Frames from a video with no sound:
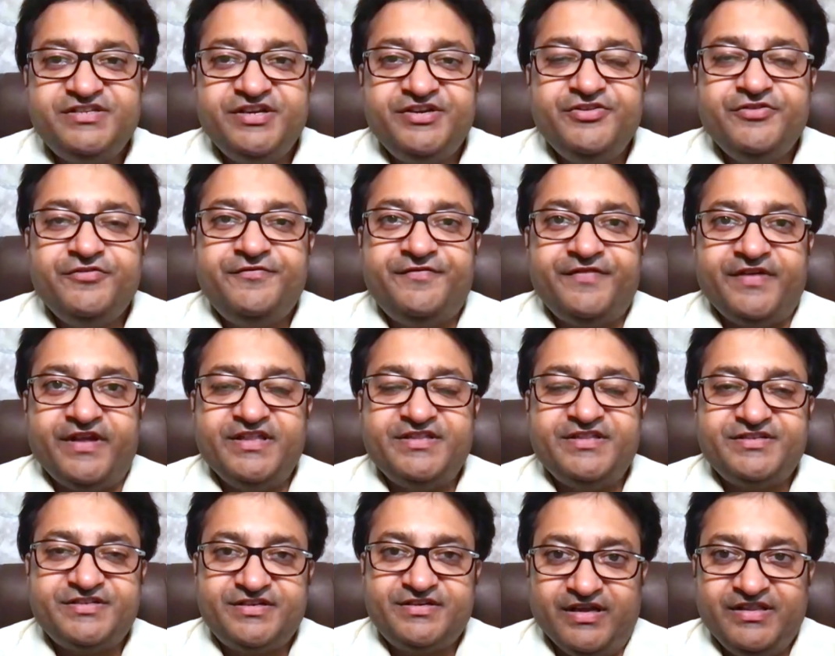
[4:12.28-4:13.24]
did you
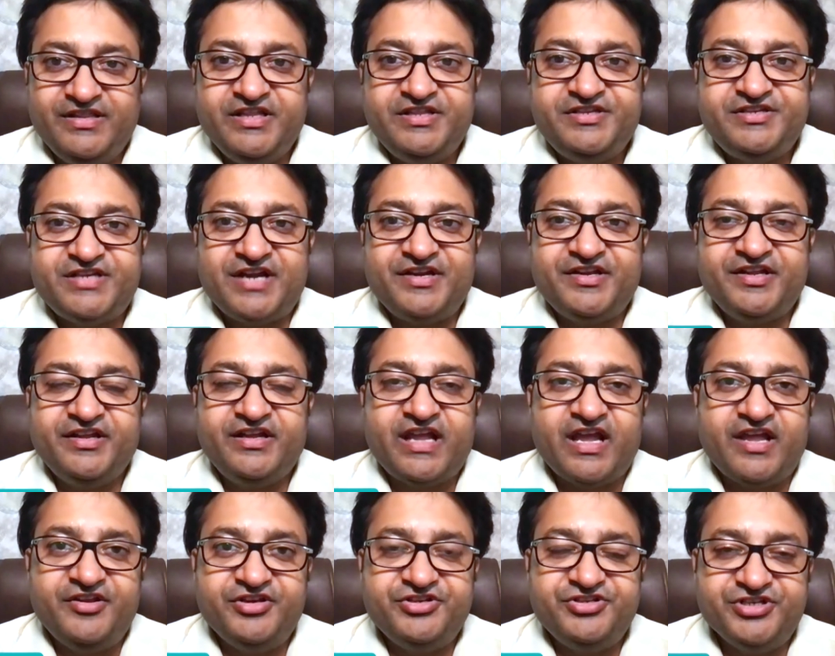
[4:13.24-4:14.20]
face in the starting
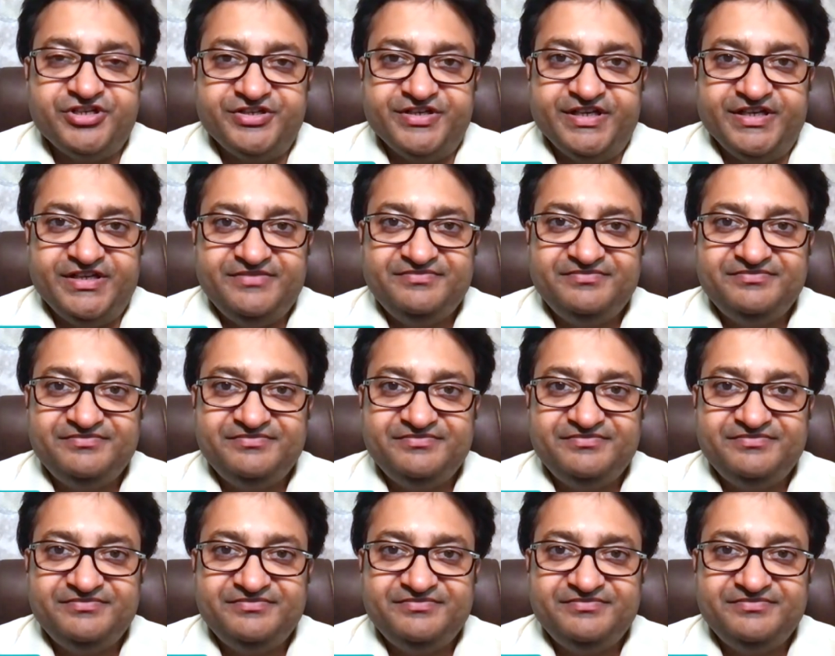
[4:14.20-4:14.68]
career journey?